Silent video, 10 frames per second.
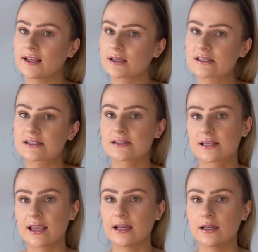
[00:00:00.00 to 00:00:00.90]

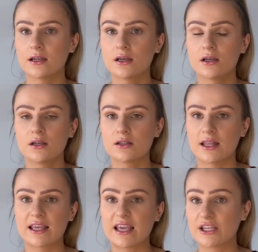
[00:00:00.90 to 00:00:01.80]
skin like
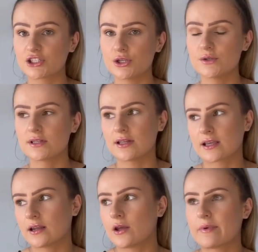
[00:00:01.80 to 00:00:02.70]
issues like i
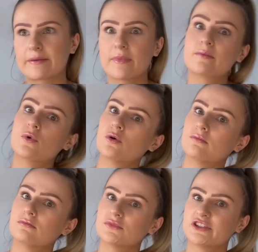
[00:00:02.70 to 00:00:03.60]
know like my mom
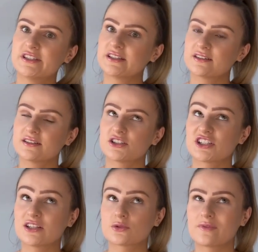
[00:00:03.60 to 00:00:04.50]
she
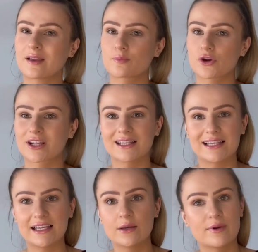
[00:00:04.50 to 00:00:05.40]
deals with like prickly
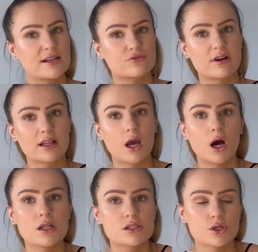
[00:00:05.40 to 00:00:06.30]
heat when it's really hot
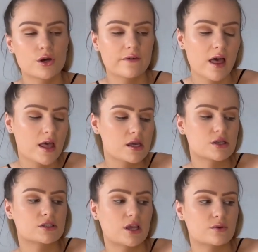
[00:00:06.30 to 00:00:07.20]
and stuff.
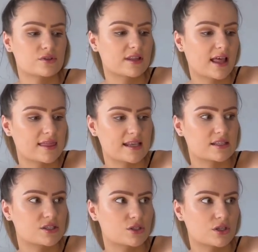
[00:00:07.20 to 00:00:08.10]
So something like this
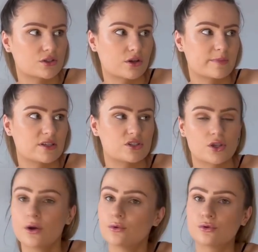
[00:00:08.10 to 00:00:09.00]
is going to be
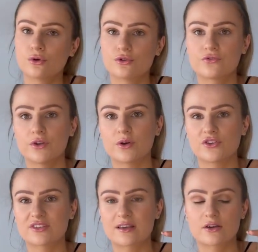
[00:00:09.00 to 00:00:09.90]
so good for you on your
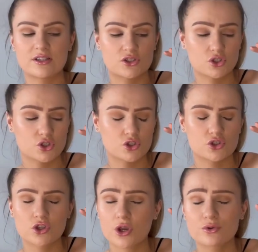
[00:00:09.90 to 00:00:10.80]
skin because it's just
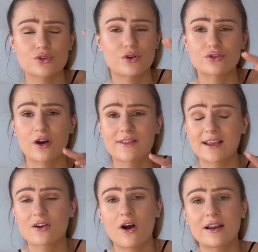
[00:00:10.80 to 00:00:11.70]
so, so soft. Like I
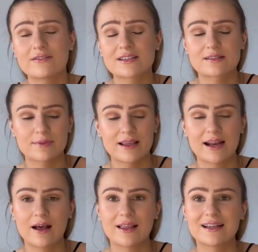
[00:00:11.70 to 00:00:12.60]
can't even explain how
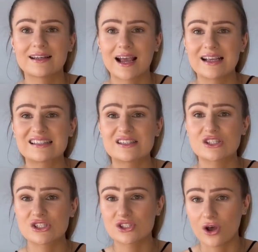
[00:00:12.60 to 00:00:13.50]
like nice and
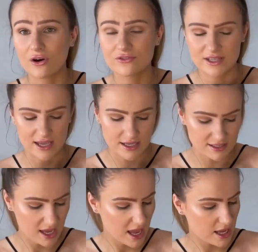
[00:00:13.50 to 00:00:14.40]
soft it is.
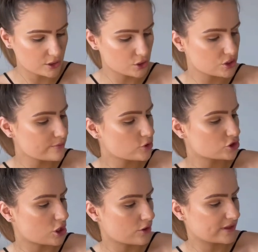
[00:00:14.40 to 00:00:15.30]
Not so much
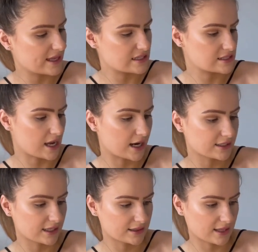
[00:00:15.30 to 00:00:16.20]
on the inside,
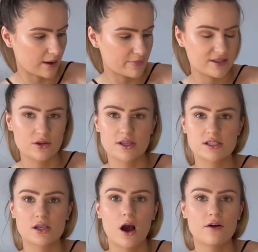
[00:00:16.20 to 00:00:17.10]
like that bit's not as
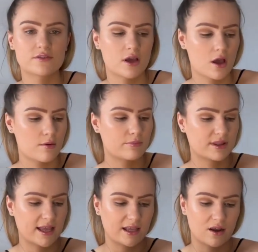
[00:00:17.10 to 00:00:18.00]
soft, but
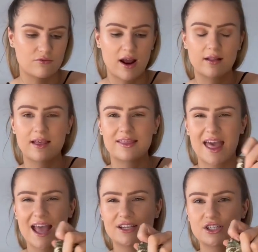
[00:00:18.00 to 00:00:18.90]
like around like the
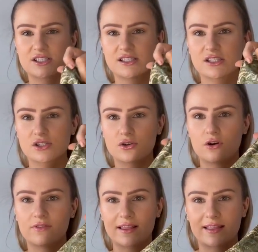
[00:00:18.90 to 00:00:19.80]
edges and stuff
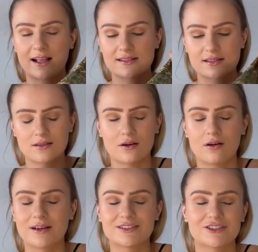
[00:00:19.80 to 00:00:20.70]
like that's oh,
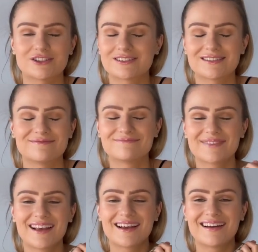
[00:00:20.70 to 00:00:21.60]
it's just
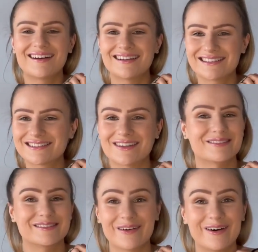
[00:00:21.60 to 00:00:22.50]
it's so
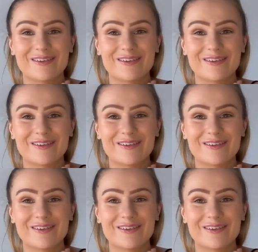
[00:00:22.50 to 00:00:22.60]
soft.